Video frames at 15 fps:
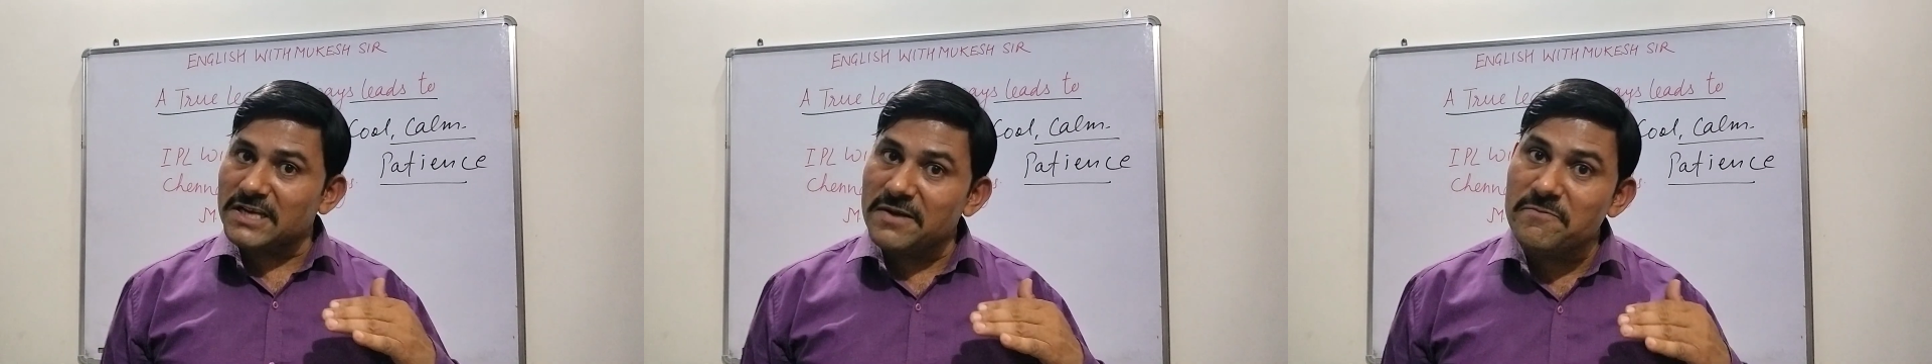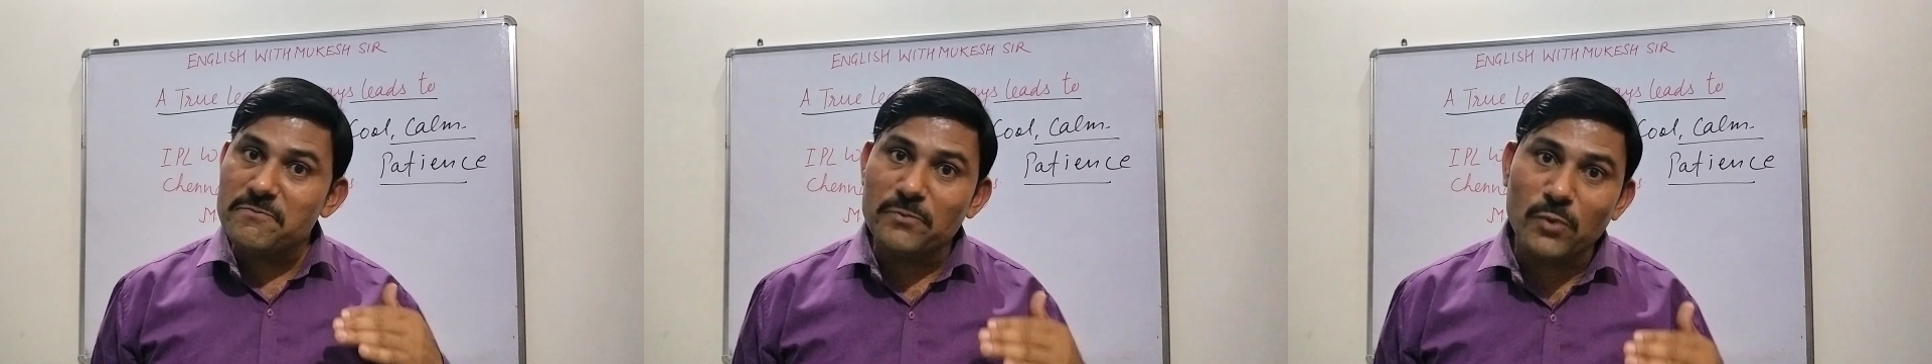
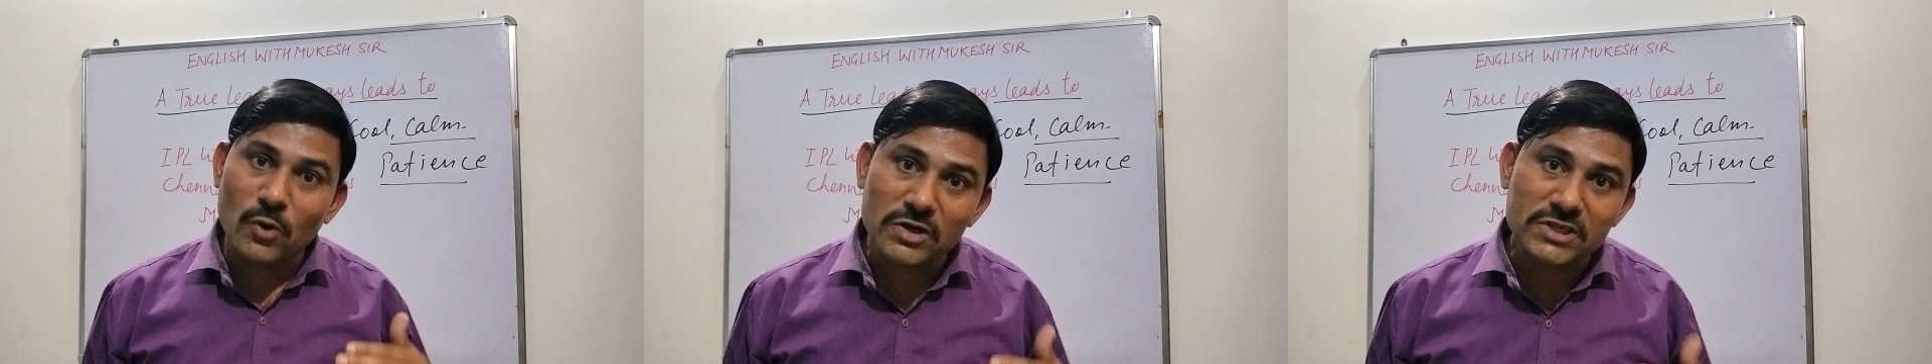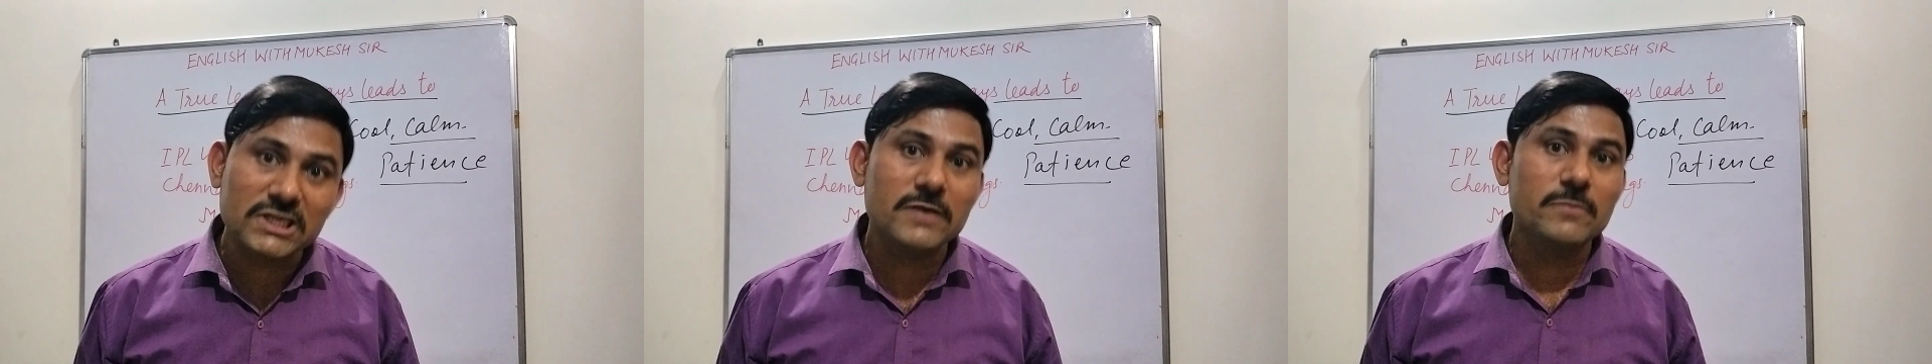
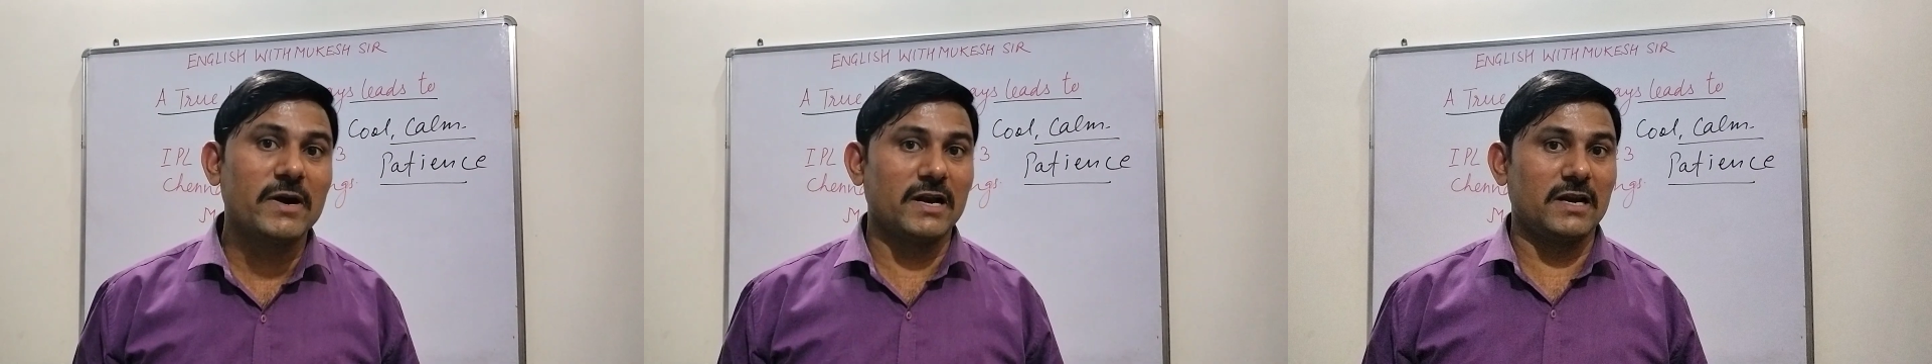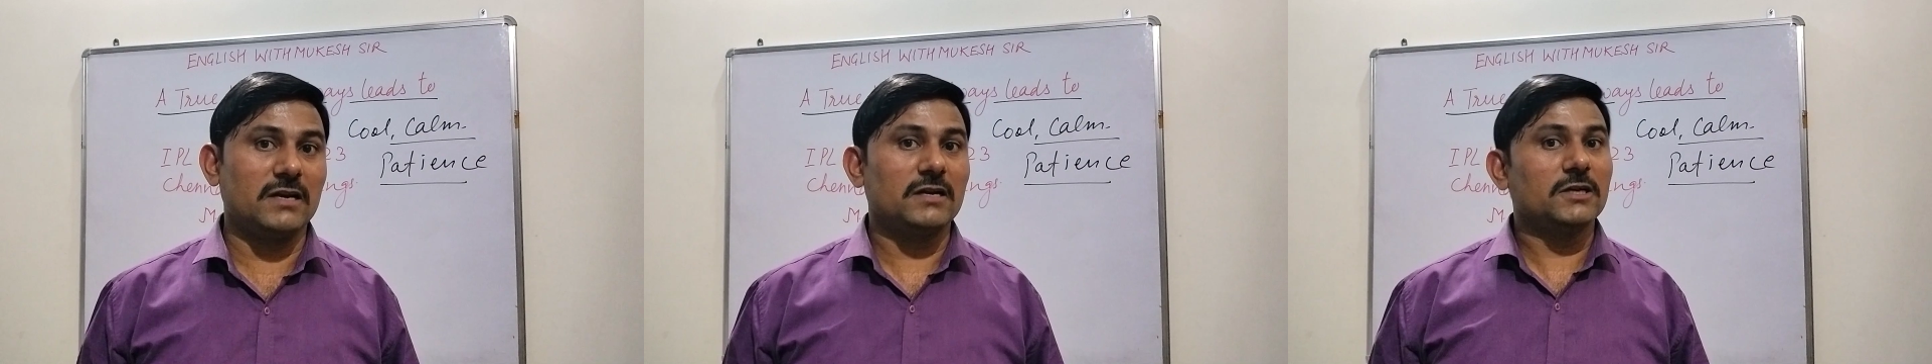
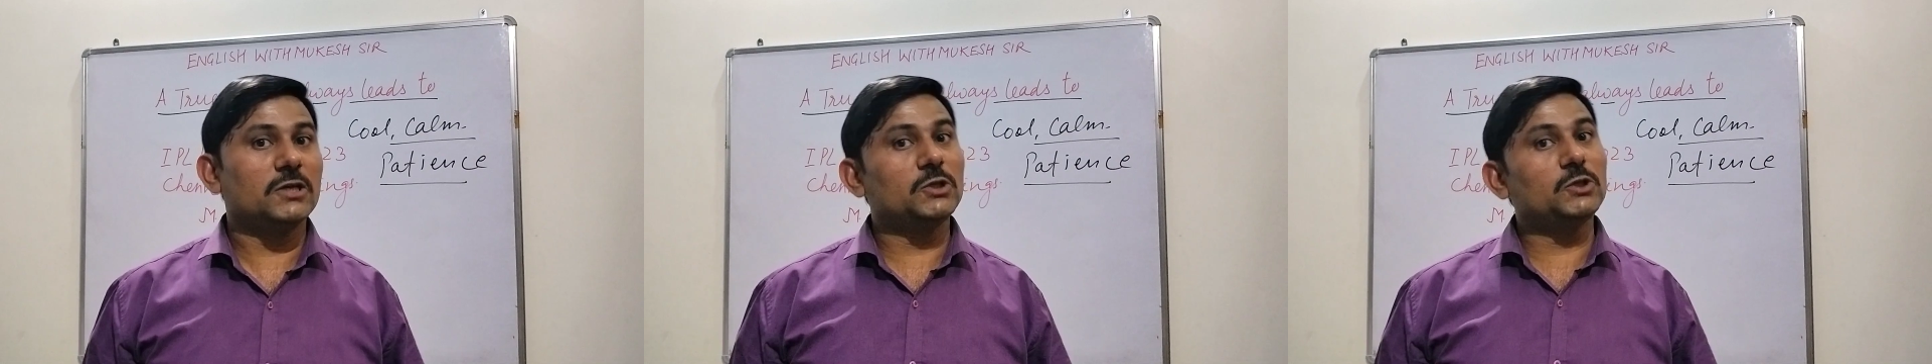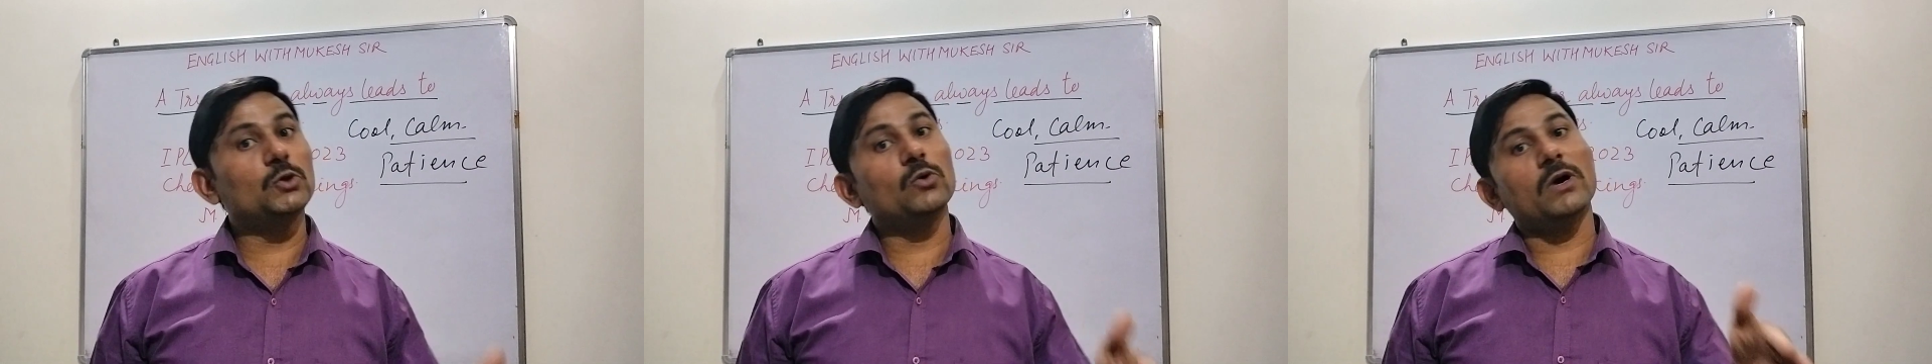impossible
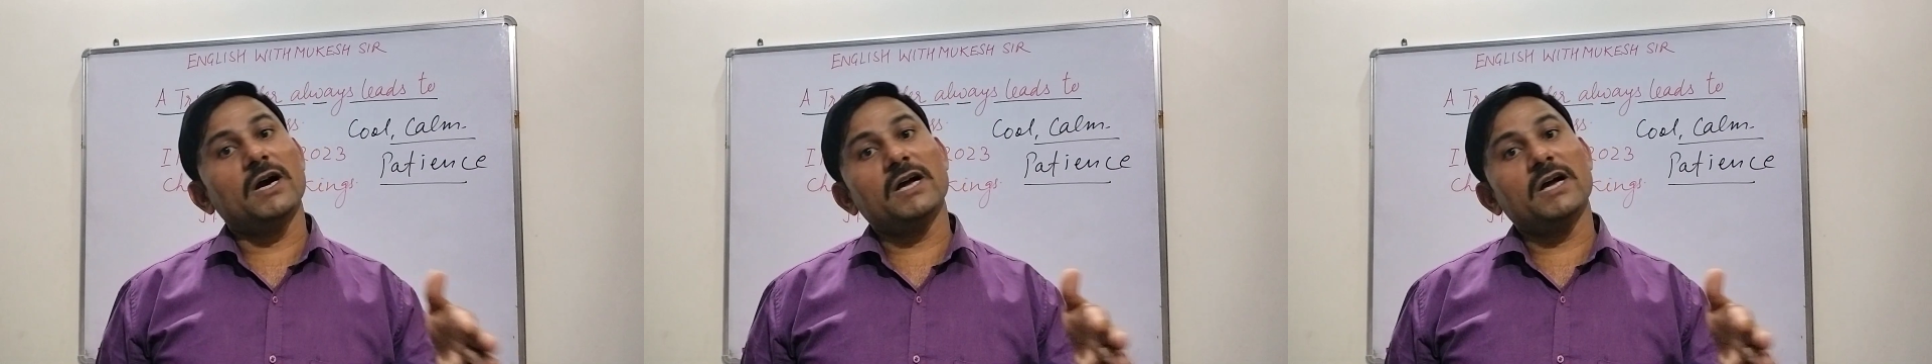you